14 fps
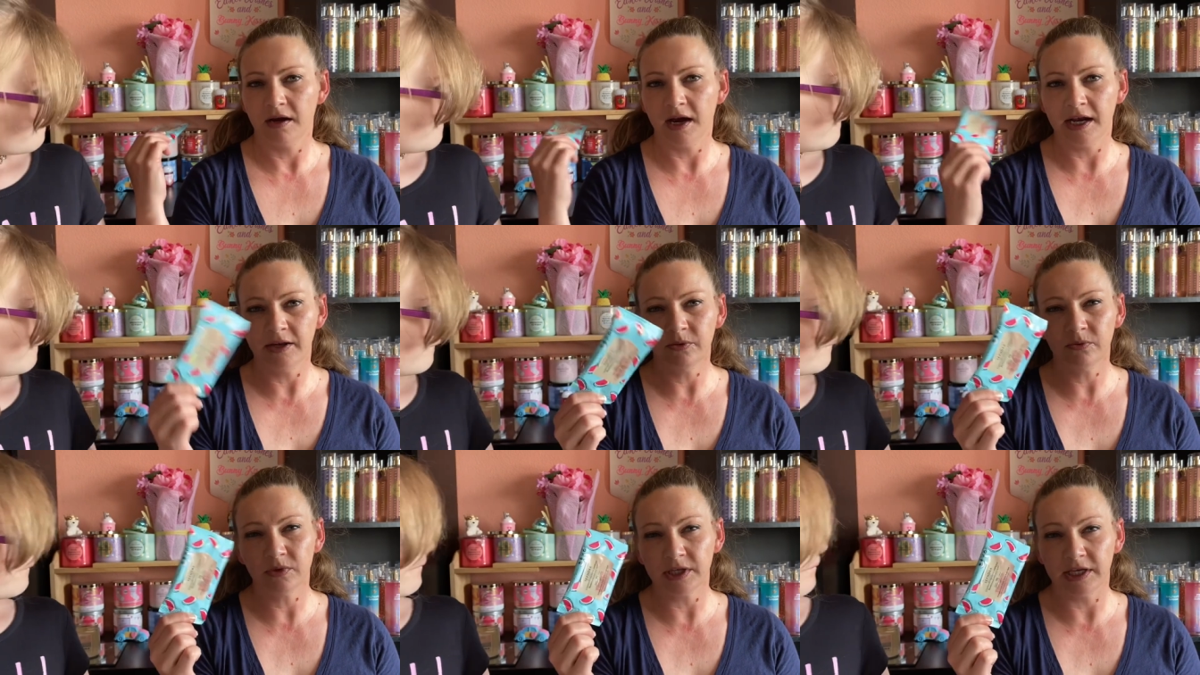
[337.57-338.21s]
I
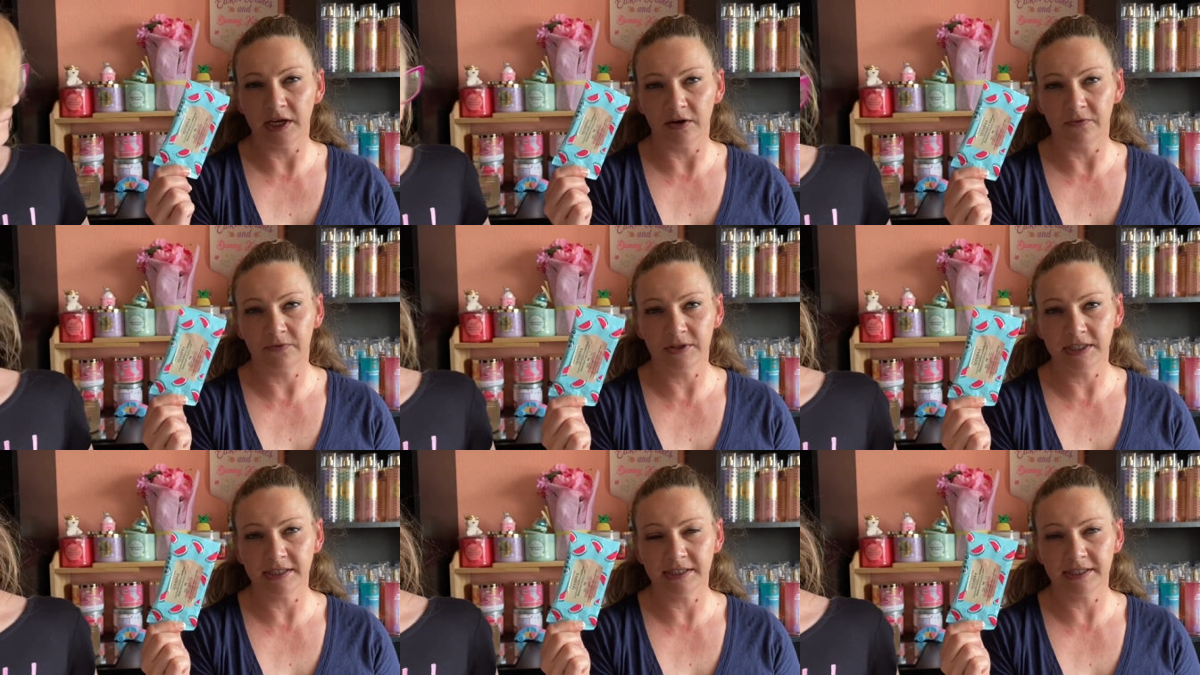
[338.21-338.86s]
didn't really care for
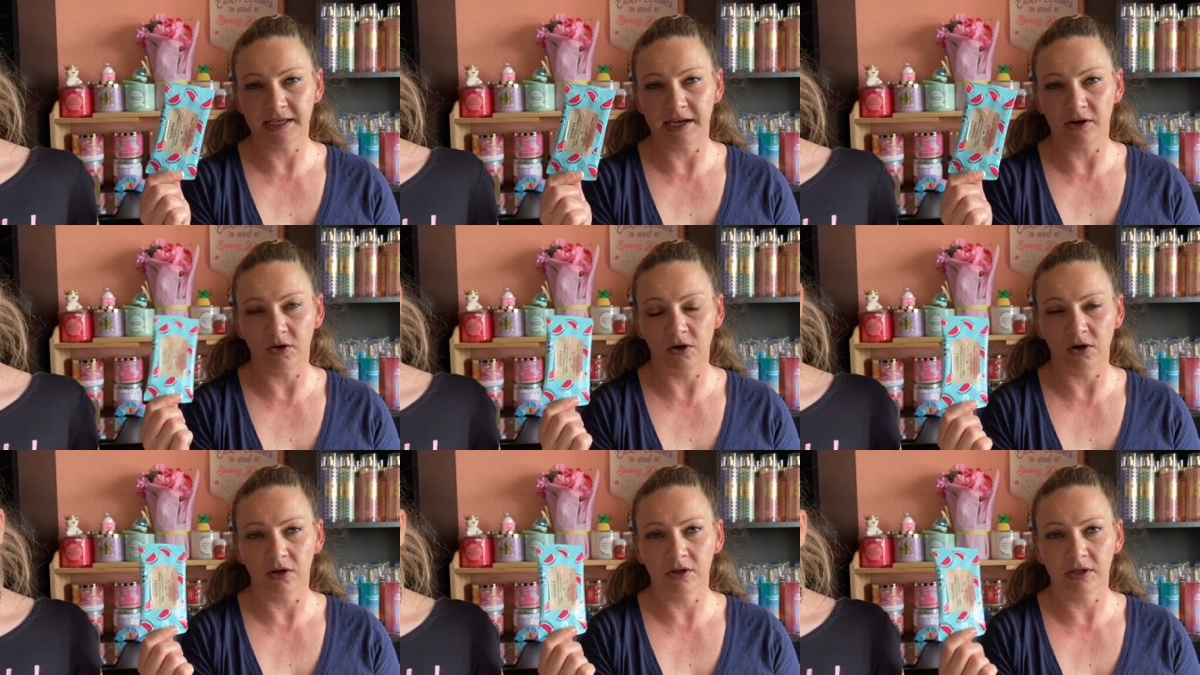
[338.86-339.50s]
these at
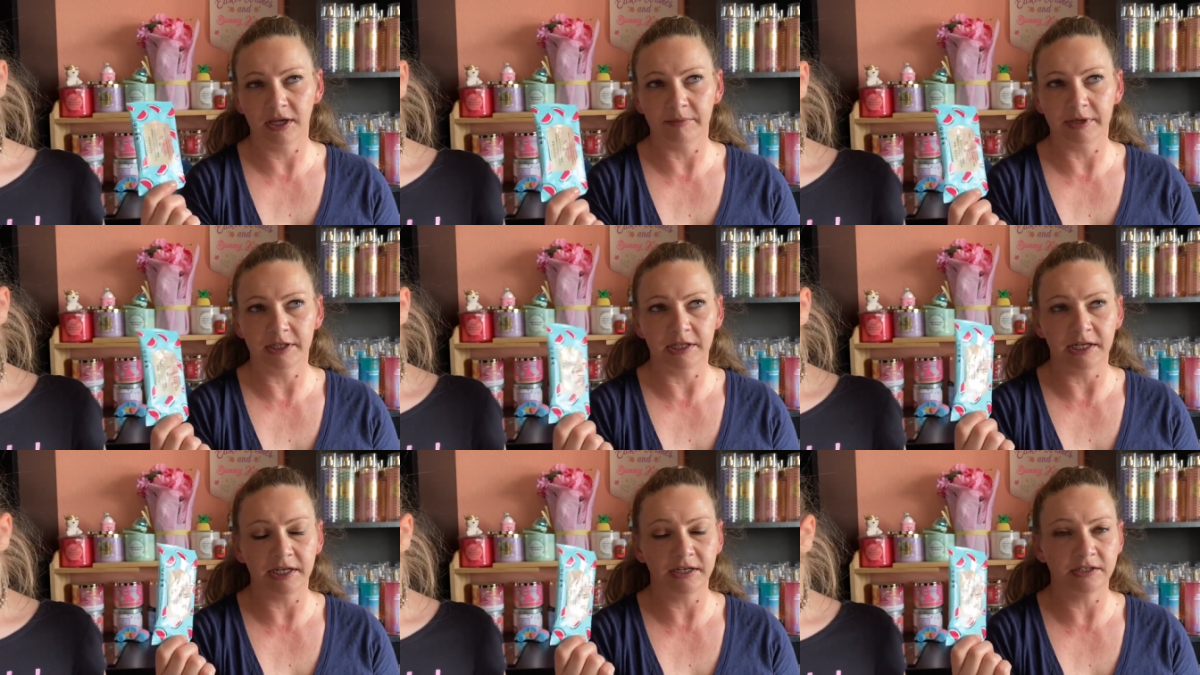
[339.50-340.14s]
all. I mean,
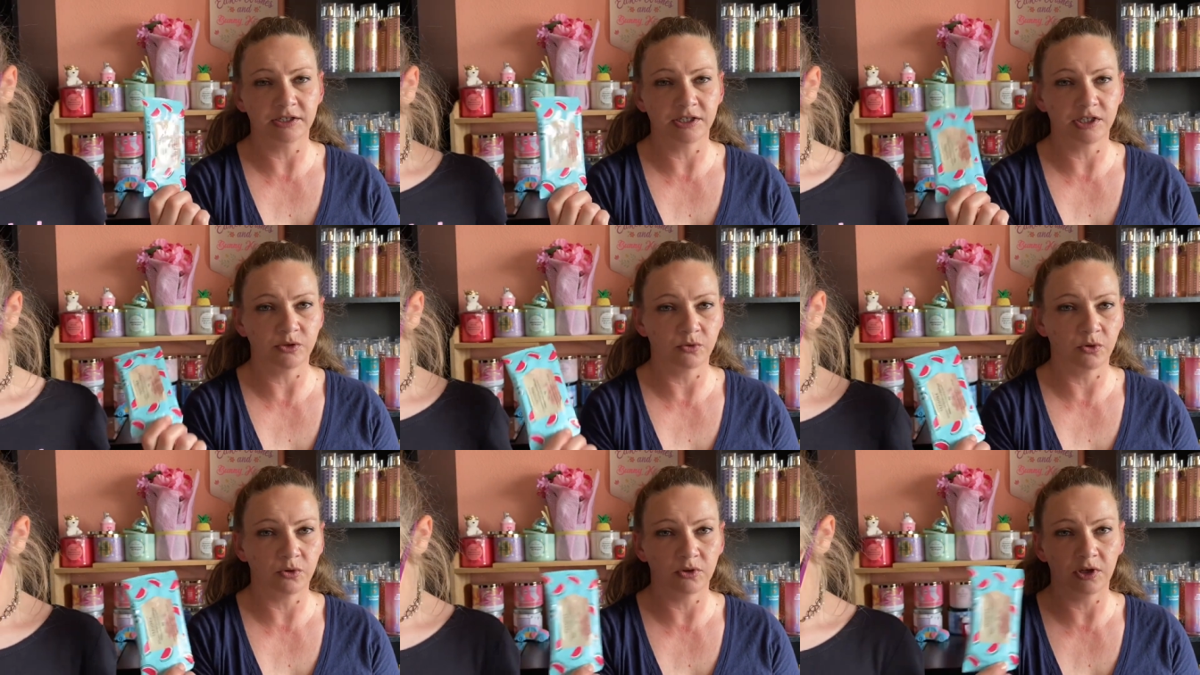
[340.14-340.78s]
they didn't do
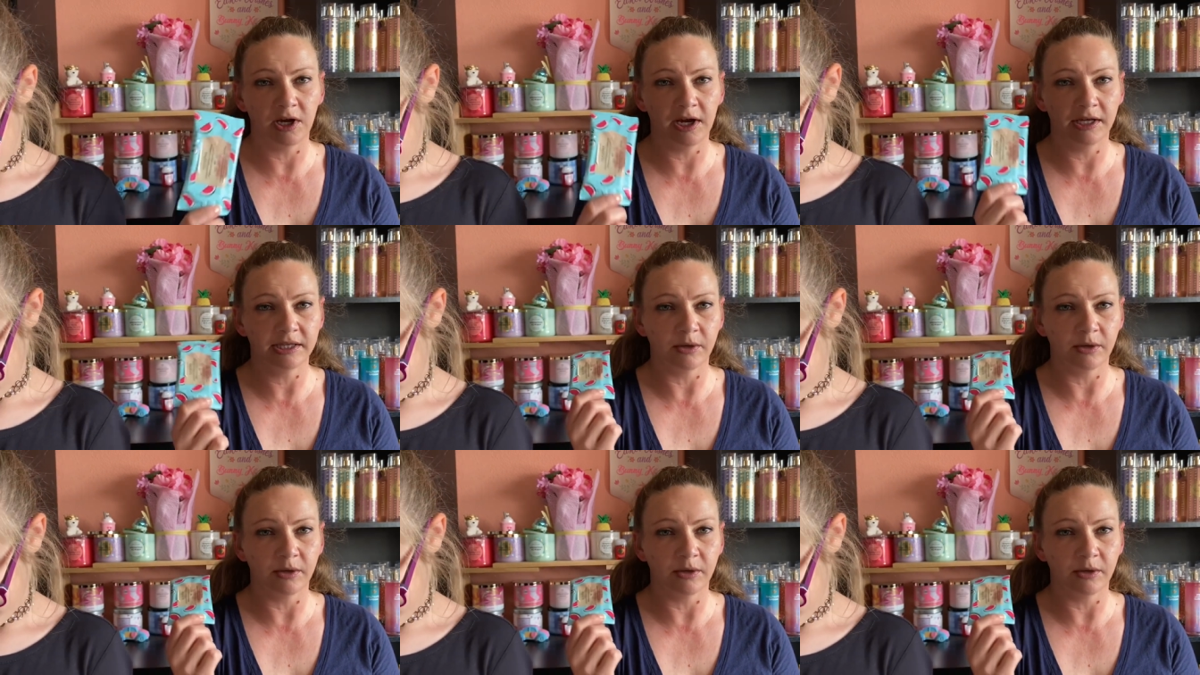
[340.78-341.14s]
a whole lot.